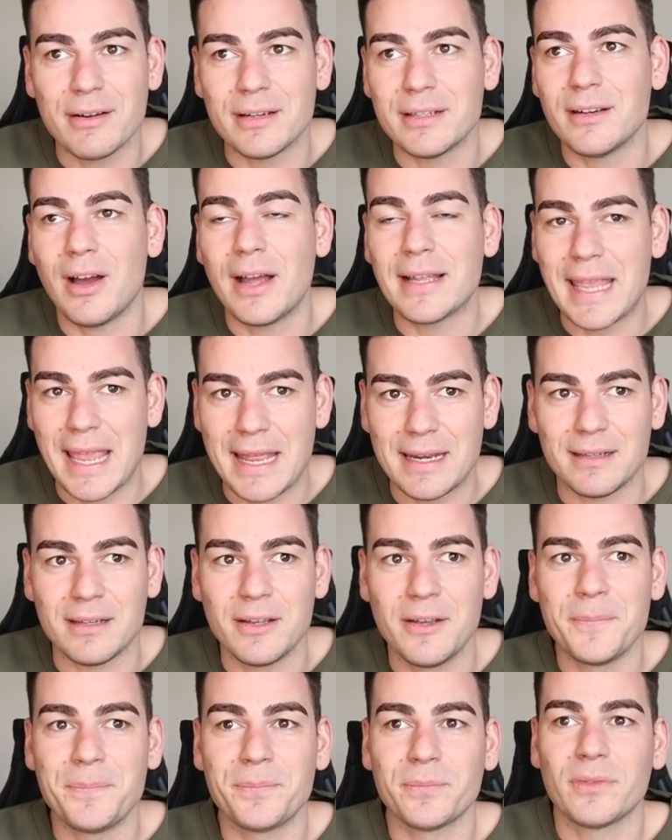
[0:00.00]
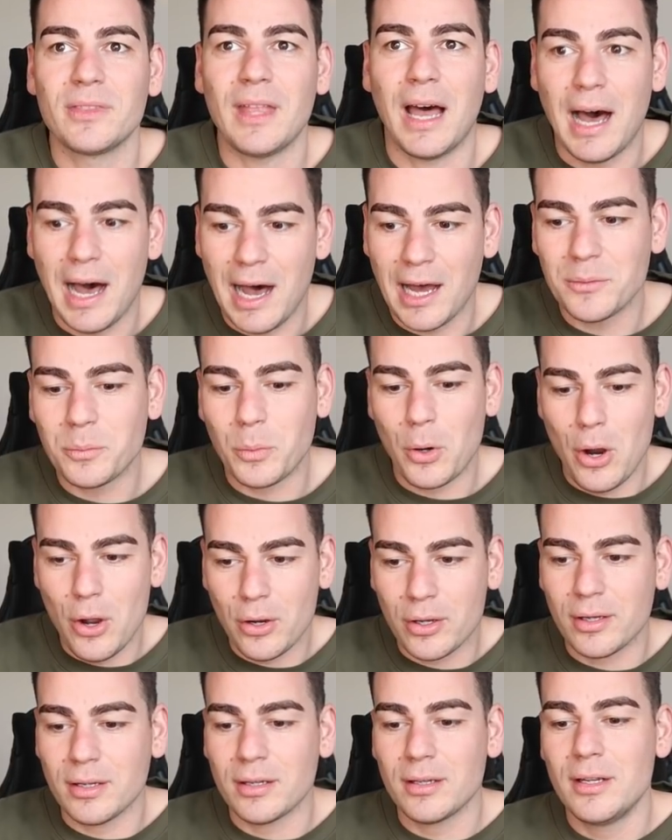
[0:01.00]
And again, the hard
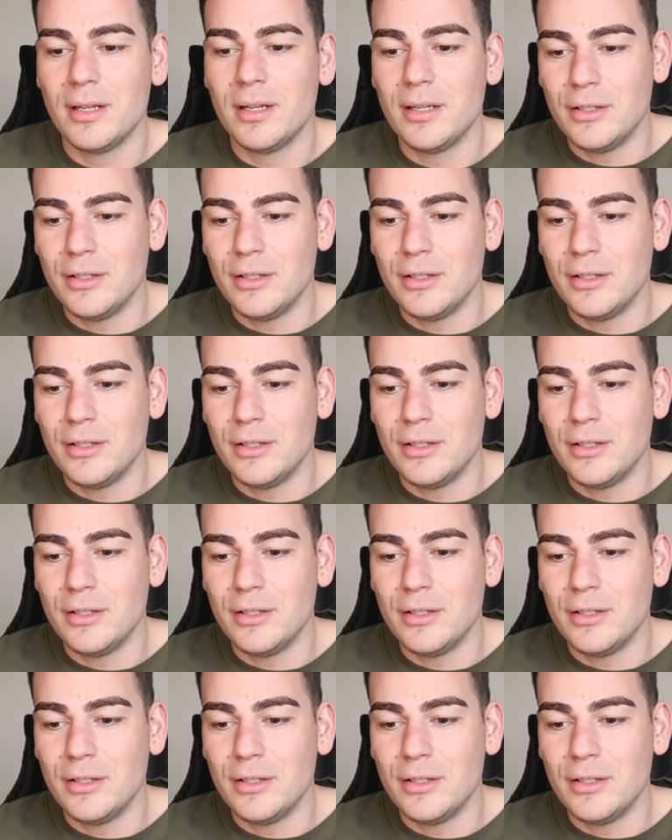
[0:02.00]
work,